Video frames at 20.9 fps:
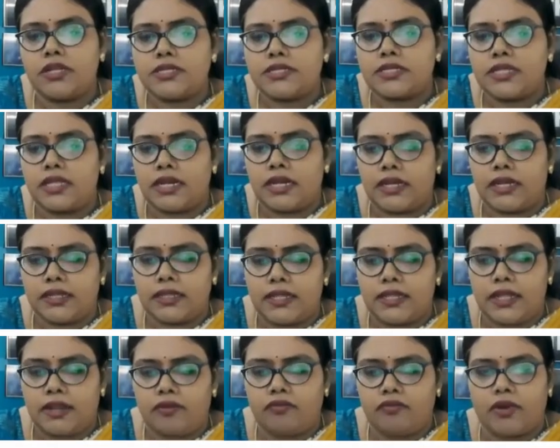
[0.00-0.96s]
is greater
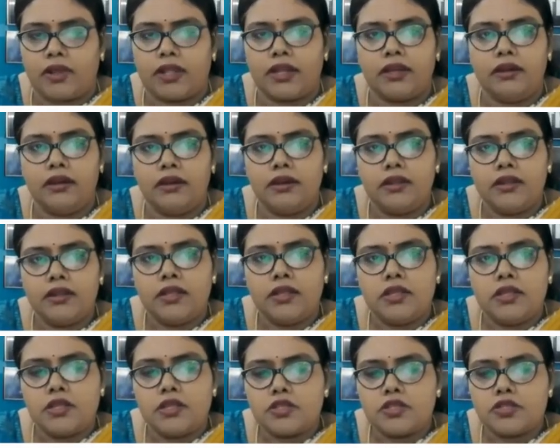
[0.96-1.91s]
than 1,
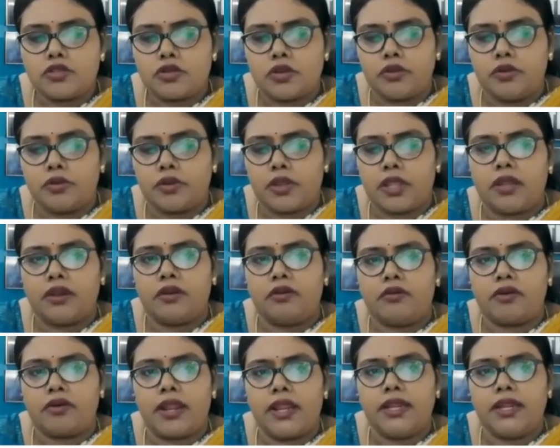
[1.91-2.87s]
so you can
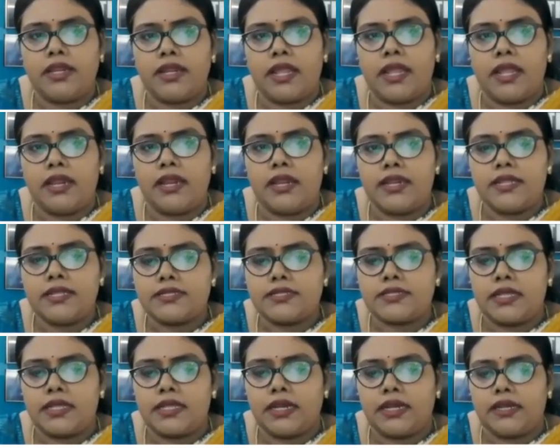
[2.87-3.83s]
write L is
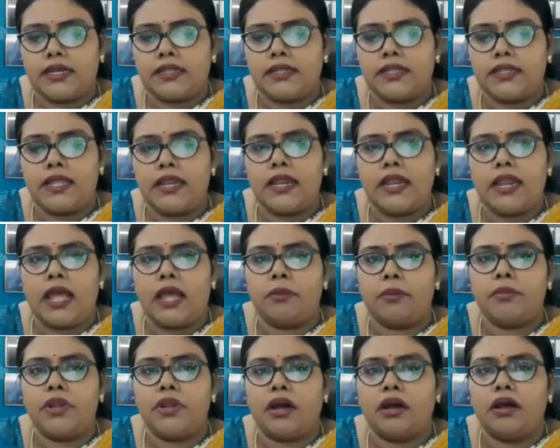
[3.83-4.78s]
greater than
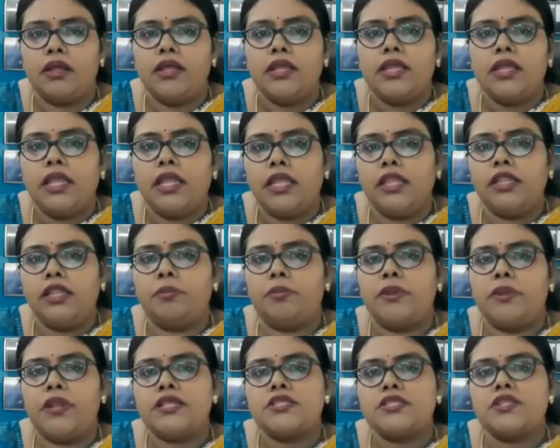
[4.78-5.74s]
lambda. In the
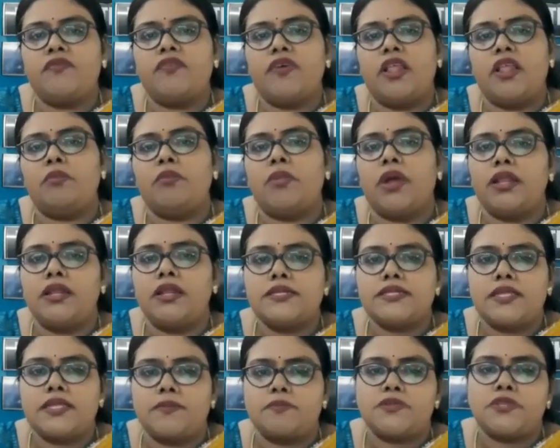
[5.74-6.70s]
place of L
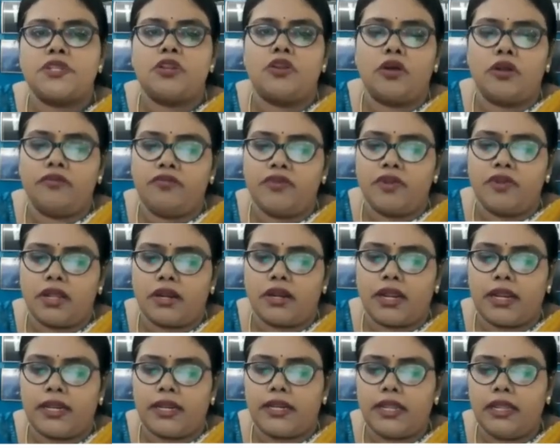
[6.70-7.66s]
minus epsilon, we are
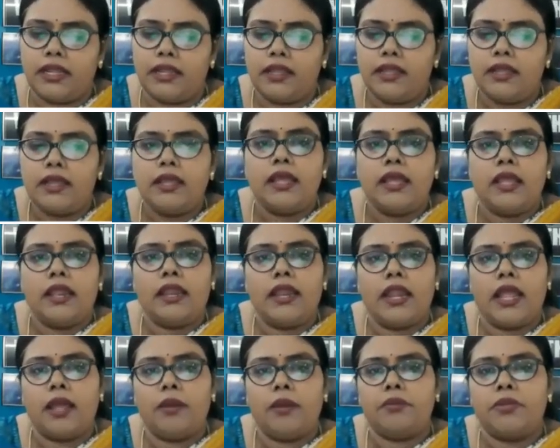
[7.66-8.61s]
writing
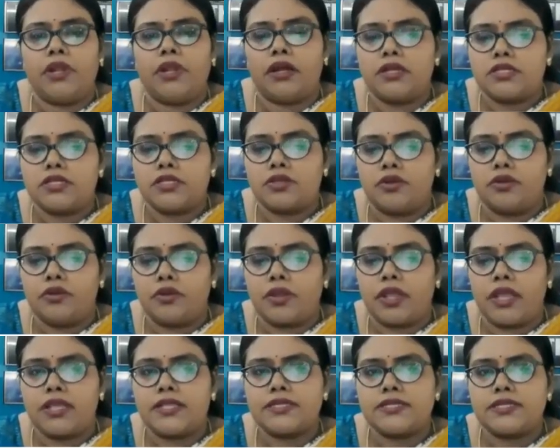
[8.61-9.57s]
lambda. So you
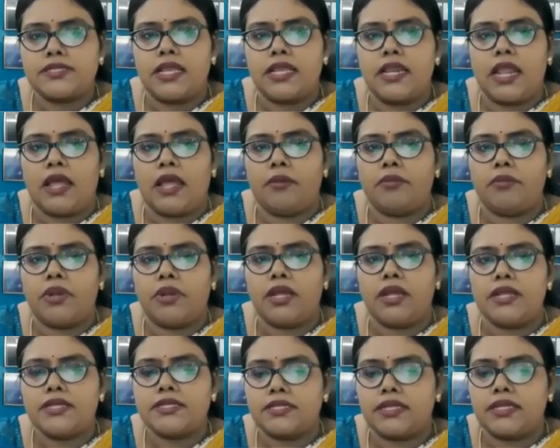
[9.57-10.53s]
can say lambda
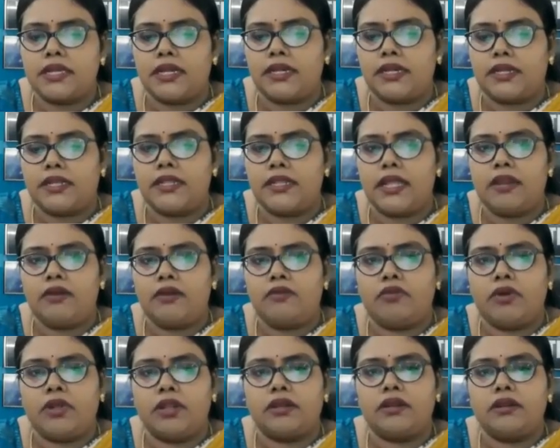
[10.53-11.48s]
is greater than
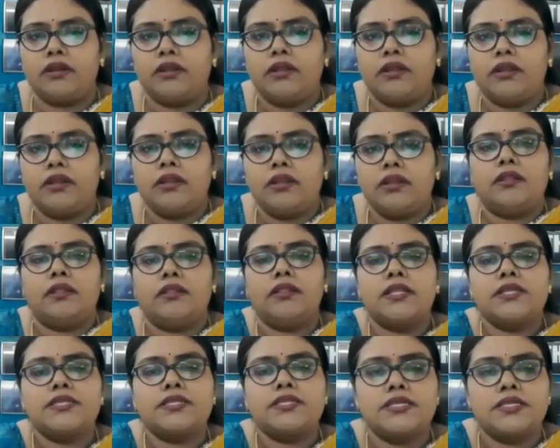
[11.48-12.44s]
1.
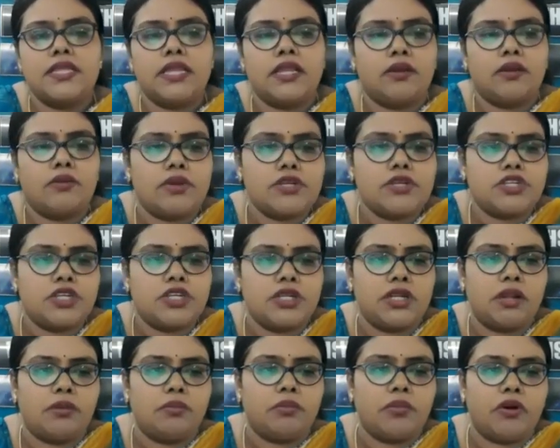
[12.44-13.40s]
This is equation
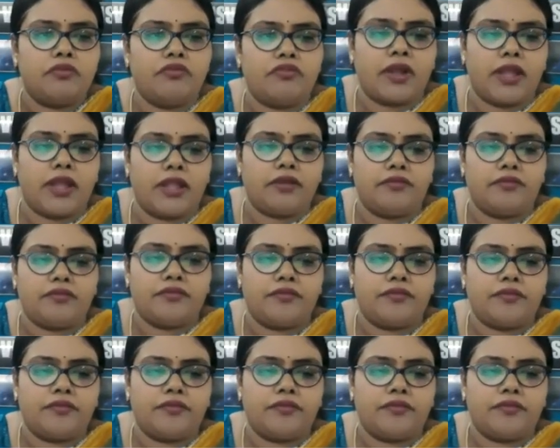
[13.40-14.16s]
number 5.